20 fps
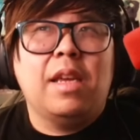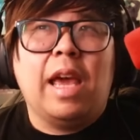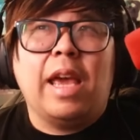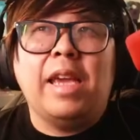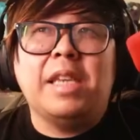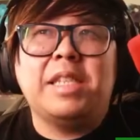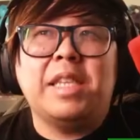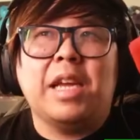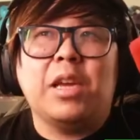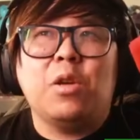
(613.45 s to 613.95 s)
Yeah,
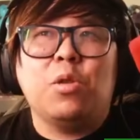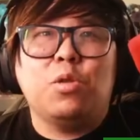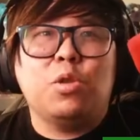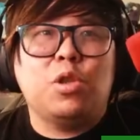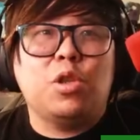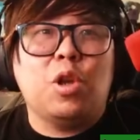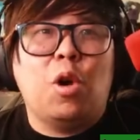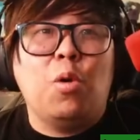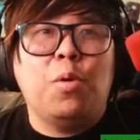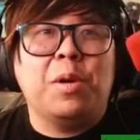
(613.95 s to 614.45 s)
he said your
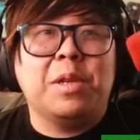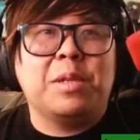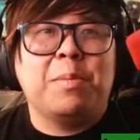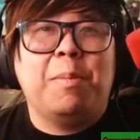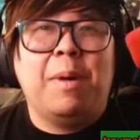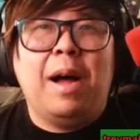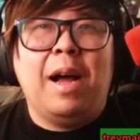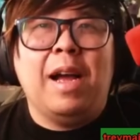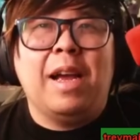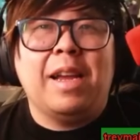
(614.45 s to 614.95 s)
soul is
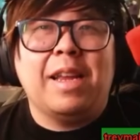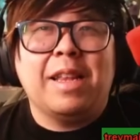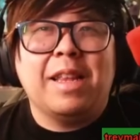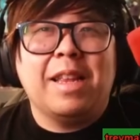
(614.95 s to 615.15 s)
mine.